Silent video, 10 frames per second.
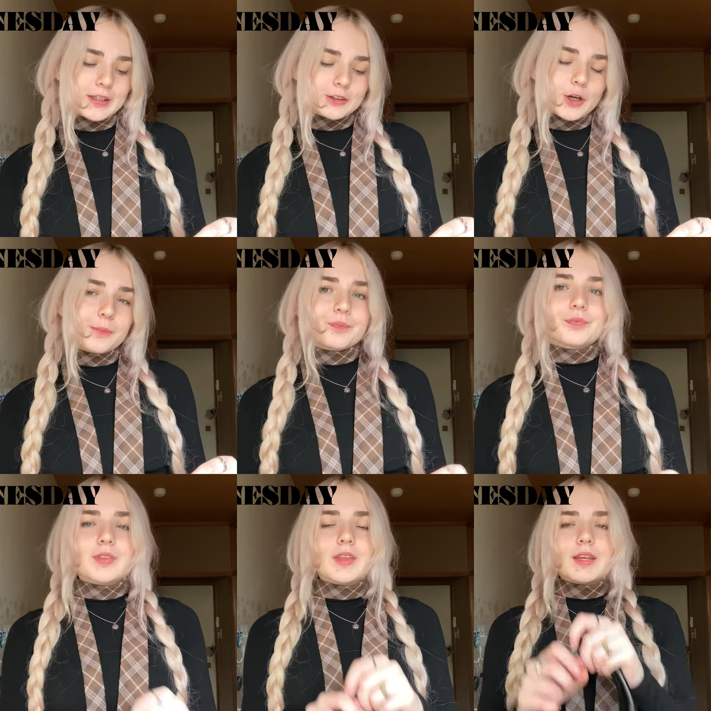So,
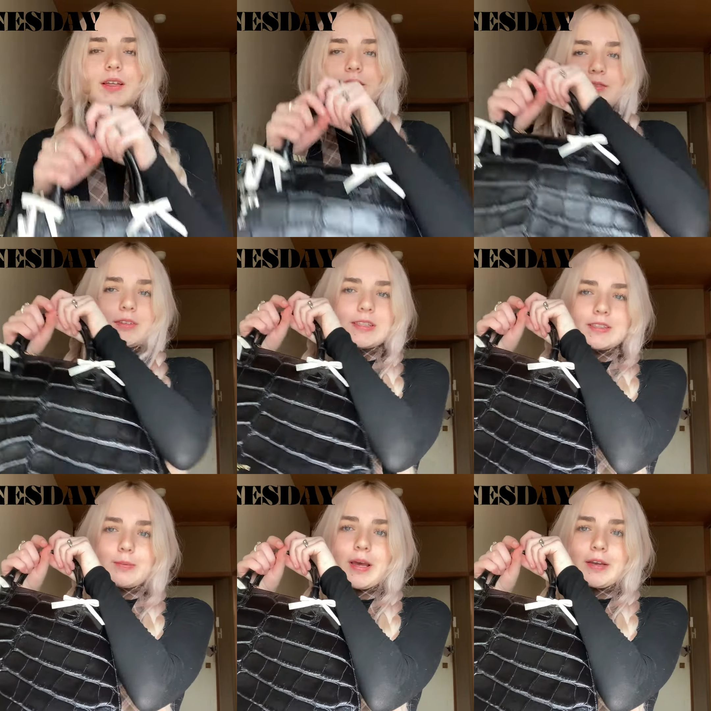this is
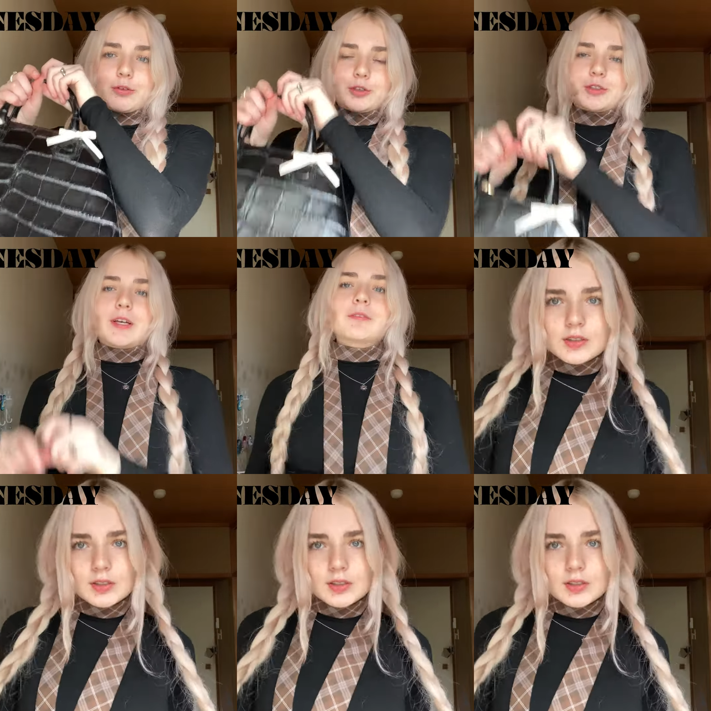the bag for today.